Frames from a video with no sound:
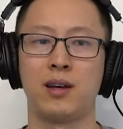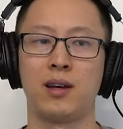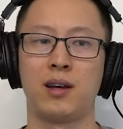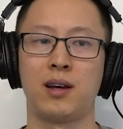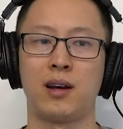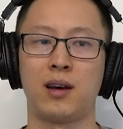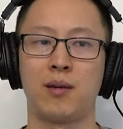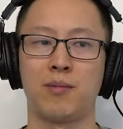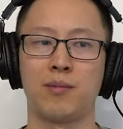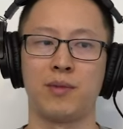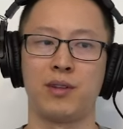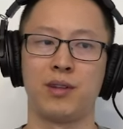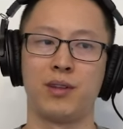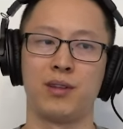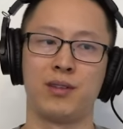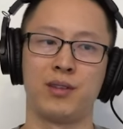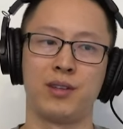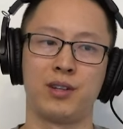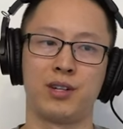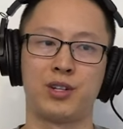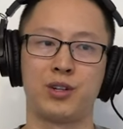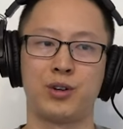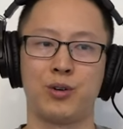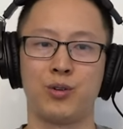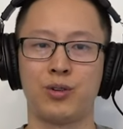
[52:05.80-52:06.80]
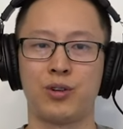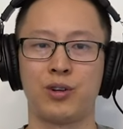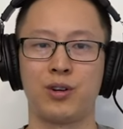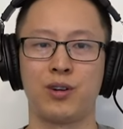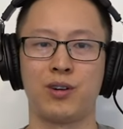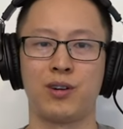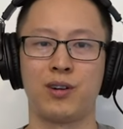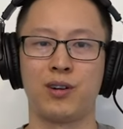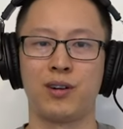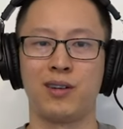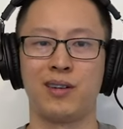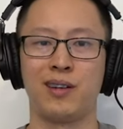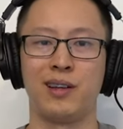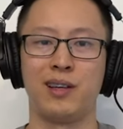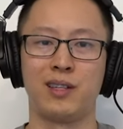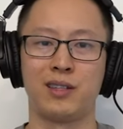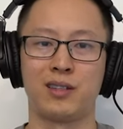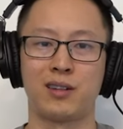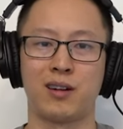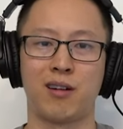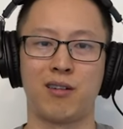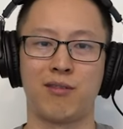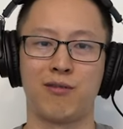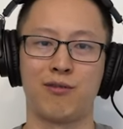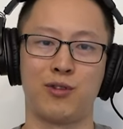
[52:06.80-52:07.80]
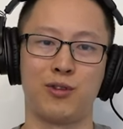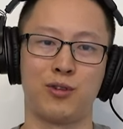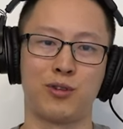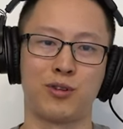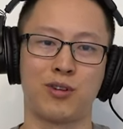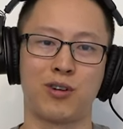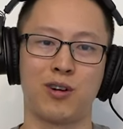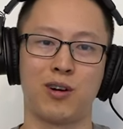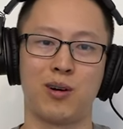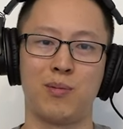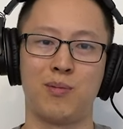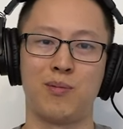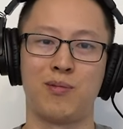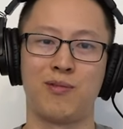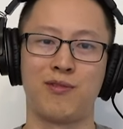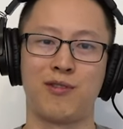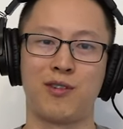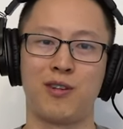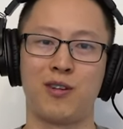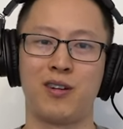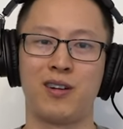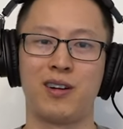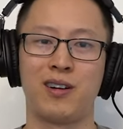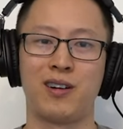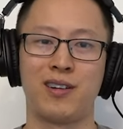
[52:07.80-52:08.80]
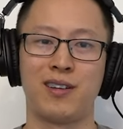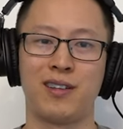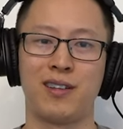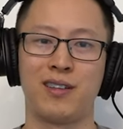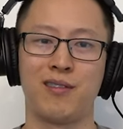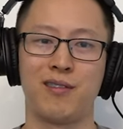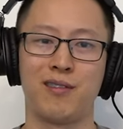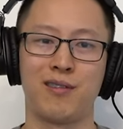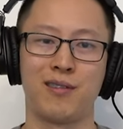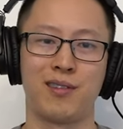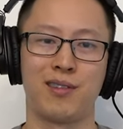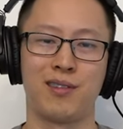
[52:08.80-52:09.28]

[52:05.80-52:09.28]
um, the, the shoulder is our fulcrum for the,